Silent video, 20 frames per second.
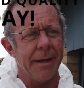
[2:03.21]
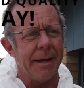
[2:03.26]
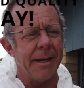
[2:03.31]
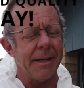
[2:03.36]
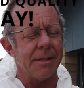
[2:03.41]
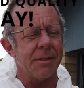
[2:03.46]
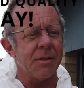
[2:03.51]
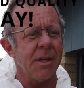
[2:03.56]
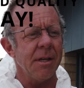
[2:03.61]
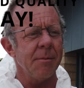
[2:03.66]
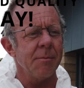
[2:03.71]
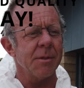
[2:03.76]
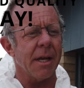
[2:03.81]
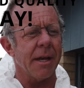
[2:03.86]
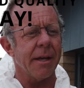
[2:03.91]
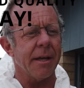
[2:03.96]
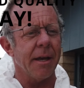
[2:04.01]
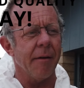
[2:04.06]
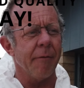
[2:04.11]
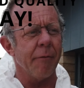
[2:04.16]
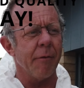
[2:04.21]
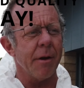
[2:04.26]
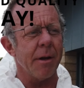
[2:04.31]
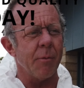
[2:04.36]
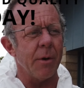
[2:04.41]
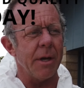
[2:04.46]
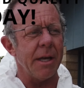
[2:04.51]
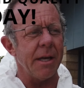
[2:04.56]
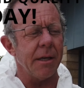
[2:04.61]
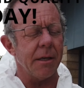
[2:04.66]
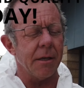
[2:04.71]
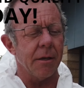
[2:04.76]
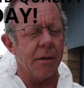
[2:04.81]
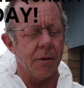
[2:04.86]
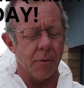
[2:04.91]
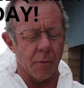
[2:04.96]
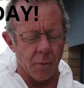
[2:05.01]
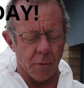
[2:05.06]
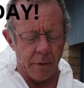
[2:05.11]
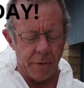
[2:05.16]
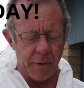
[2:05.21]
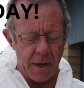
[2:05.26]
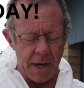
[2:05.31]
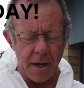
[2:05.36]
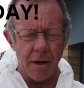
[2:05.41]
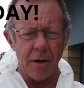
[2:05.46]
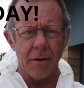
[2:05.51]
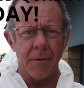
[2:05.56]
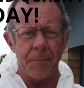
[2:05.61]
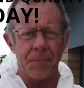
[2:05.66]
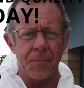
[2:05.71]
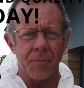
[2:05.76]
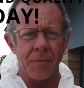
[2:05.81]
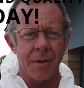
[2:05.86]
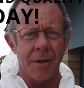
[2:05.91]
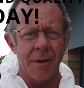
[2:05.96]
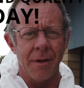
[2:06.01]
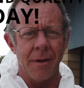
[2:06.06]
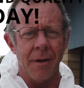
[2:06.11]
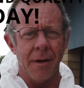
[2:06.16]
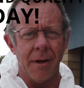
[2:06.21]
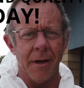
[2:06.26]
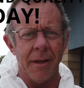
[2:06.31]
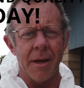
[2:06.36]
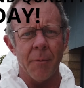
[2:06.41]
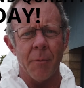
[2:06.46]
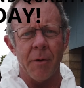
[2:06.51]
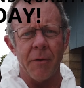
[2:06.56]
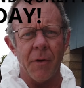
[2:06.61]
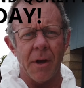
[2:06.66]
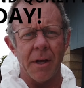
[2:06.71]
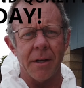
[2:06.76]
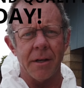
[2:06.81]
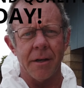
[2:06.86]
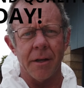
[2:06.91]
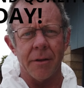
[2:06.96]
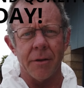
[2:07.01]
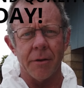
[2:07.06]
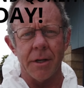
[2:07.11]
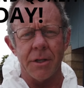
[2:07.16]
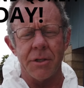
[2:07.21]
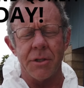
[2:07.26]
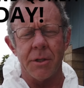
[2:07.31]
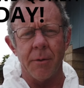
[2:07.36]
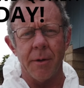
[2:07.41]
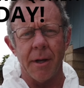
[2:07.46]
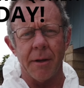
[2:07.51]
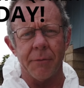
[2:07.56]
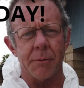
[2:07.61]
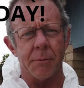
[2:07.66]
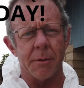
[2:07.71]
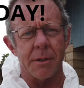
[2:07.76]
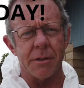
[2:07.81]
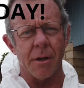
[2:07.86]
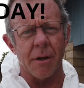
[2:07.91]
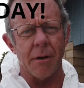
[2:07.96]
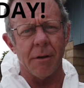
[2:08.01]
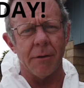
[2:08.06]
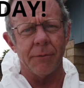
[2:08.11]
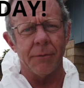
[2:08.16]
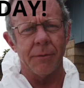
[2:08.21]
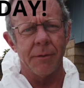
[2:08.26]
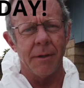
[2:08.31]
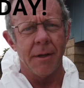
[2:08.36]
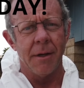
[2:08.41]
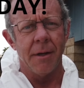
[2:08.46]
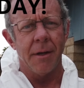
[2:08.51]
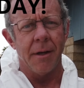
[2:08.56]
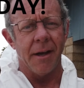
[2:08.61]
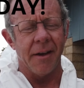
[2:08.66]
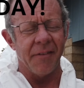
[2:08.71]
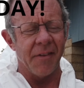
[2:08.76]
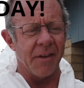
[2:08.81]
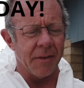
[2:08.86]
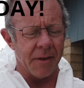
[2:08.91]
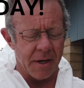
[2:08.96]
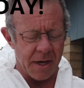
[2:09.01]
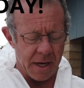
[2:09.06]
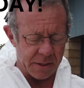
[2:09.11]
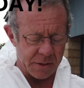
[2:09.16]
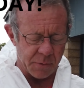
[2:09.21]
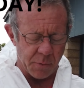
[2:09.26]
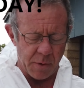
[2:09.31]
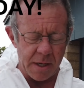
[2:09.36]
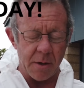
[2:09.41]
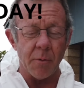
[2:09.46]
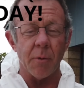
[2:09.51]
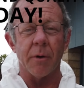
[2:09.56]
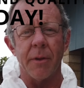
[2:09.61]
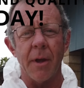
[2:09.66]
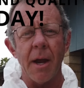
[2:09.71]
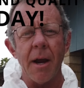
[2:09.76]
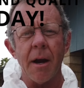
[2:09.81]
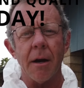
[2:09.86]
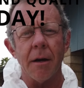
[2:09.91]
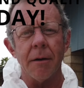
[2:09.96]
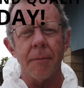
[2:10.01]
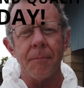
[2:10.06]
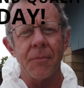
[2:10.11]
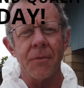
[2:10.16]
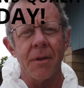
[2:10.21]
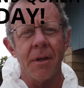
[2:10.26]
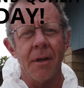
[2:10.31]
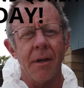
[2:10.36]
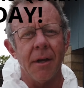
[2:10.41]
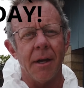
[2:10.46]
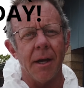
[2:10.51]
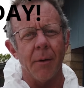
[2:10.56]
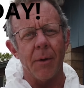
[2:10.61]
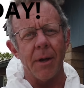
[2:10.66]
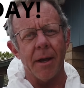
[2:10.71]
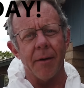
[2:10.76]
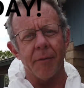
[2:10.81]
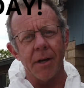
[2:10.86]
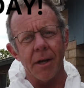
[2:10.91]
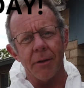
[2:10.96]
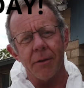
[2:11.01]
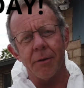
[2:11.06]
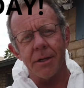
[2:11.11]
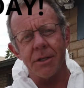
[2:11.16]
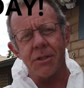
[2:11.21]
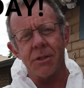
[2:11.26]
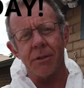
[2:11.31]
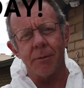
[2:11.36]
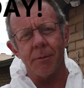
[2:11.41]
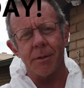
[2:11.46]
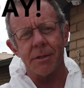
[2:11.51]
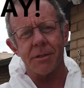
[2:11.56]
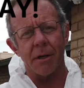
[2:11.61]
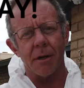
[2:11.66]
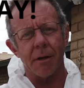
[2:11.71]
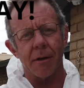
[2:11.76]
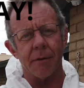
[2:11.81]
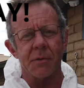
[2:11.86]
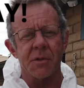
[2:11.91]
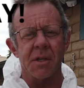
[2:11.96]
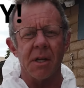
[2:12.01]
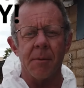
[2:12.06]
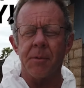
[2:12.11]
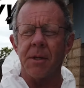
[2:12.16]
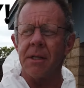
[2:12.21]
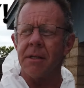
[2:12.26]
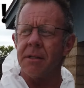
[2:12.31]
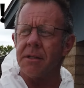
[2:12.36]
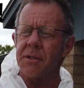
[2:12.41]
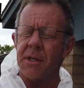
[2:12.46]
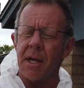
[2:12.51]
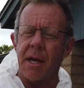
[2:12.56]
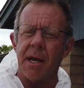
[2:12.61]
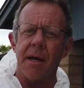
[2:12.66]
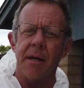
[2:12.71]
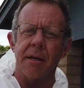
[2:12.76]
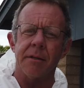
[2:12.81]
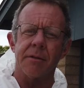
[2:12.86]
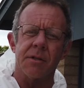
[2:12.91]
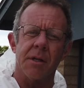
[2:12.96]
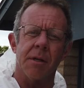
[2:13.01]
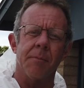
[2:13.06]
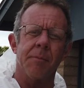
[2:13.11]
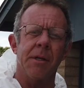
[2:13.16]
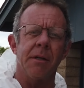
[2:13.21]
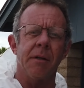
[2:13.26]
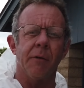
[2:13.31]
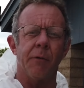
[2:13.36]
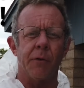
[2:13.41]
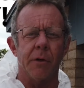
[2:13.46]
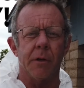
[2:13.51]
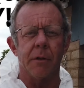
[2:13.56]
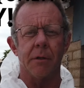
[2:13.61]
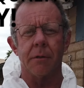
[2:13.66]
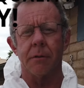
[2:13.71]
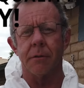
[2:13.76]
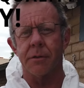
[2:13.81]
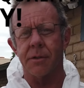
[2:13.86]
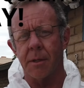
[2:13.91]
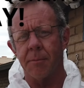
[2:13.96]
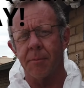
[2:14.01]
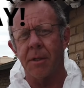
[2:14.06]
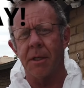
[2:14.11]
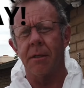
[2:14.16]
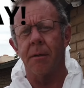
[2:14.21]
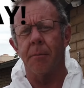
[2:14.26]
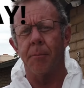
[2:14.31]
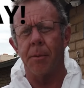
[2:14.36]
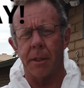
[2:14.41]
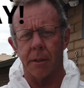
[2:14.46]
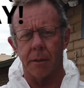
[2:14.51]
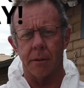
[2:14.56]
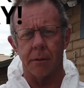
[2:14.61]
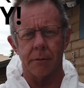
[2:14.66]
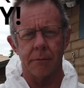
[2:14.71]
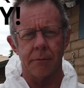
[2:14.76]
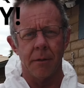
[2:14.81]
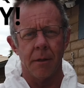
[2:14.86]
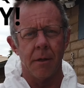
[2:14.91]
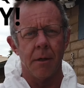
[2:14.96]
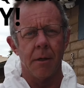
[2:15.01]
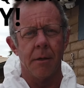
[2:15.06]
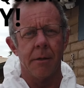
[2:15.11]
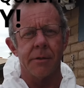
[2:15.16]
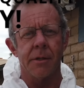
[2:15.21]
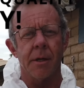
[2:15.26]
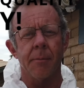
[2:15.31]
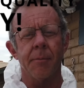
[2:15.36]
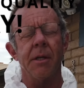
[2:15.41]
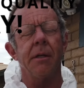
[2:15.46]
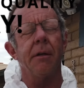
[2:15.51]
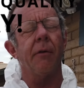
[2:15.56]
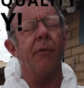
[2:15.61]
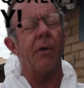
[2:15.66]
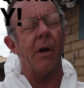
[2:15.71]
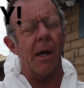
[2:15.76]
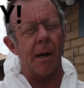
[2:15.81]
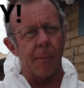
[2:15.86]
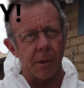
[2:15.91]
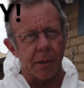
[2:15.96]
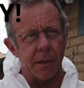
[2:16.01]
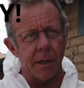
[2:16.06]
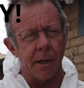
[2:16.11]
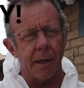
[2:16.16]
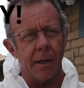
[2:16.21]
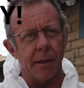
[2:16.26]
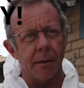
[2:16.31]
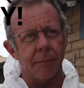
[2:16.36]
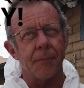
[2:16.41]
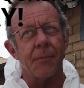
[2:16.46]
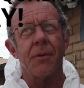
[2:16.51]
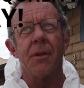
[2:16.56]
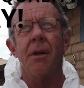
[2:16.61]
It seems like every week we're there, and then we find another issue we have to resolve, and then the next week we're there, and we have another issue to resolve, something to sand, something to fill, something to build, something to fabricate,